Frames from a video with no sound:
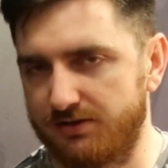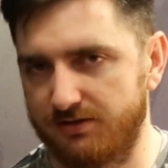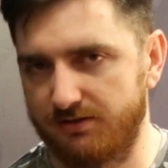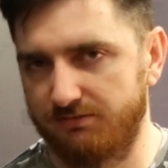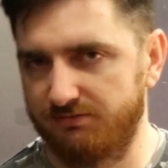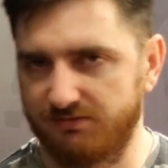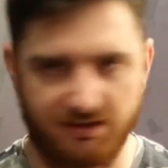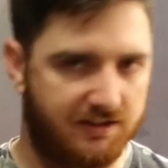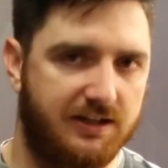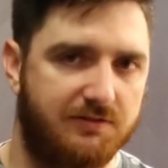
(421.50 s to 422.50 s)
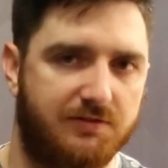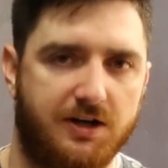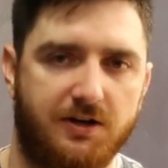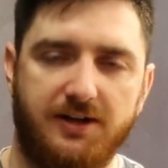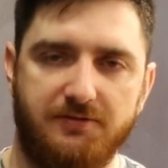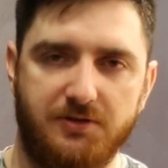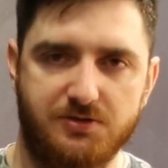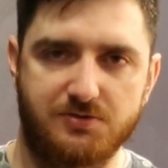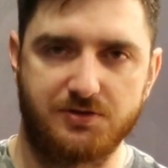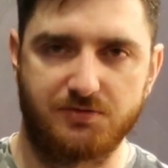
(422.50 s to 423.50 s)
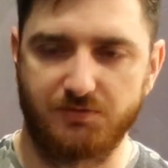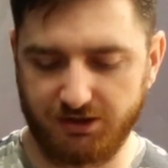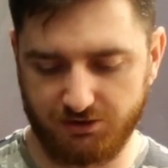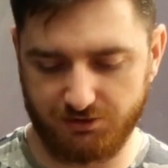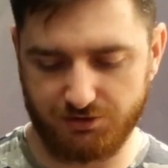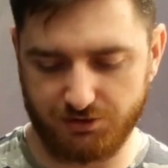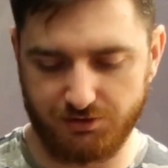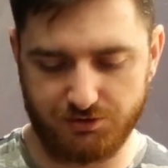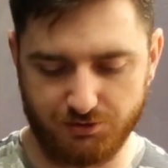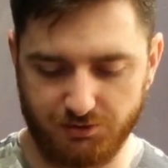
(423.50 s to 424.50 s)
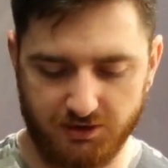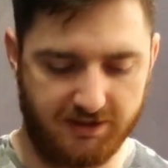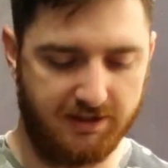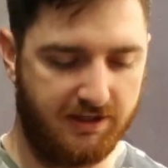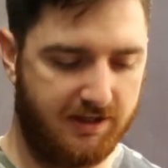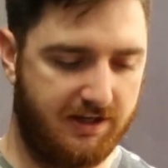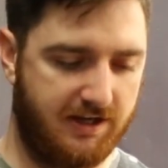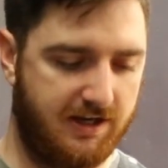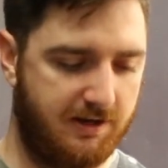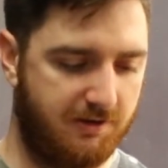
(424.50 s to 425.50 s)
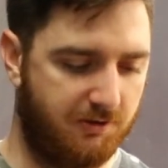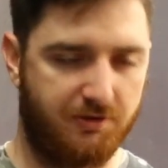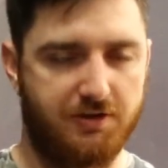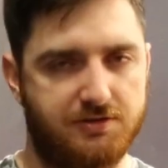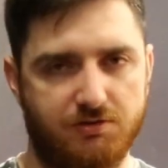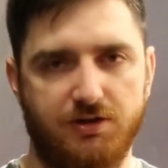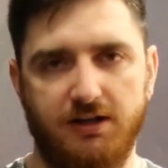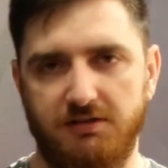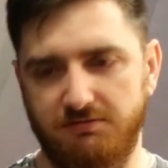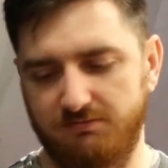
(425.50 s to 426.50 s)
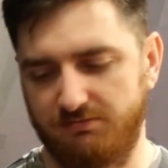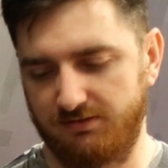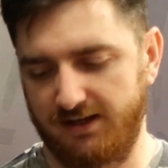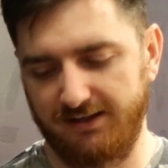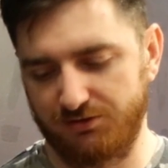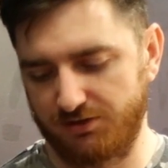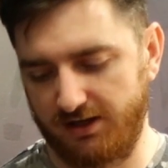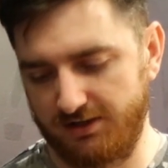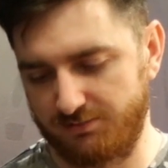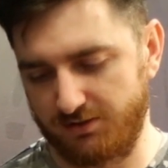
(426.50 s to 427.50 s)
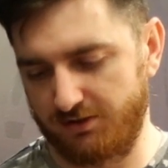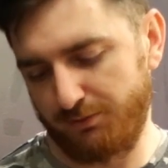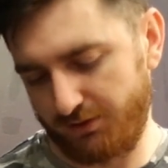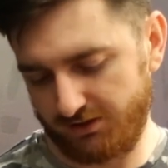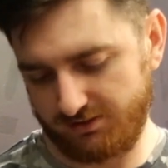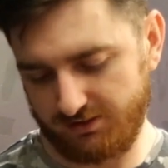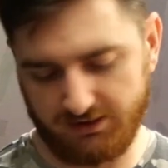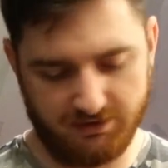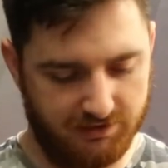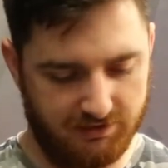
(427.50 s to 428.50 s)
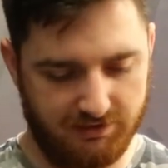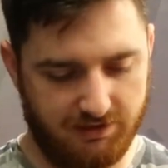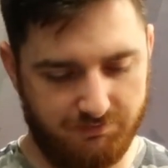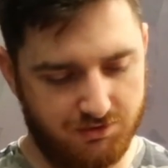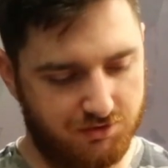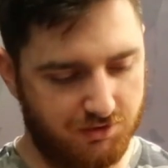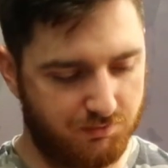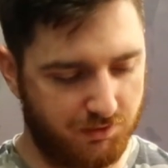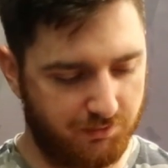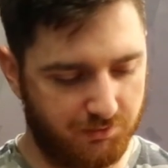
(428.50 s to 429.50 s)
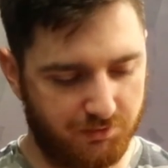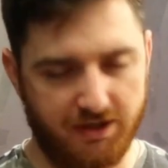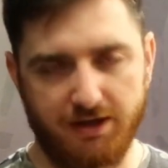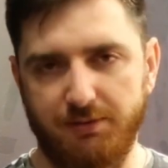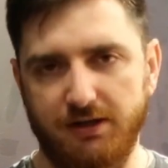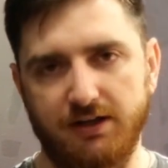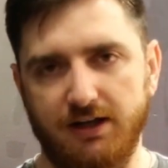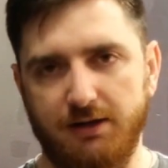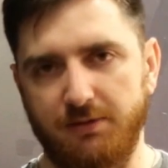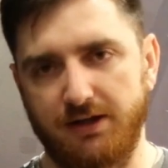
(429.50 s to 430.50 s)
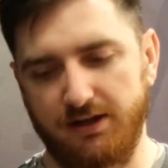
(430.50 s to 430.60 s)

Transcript: to like a Kinvara 11 as well as a Rincon 2 shortly. All those are great daily trainers, but I personally love this shoe. Probably will end up picking it up.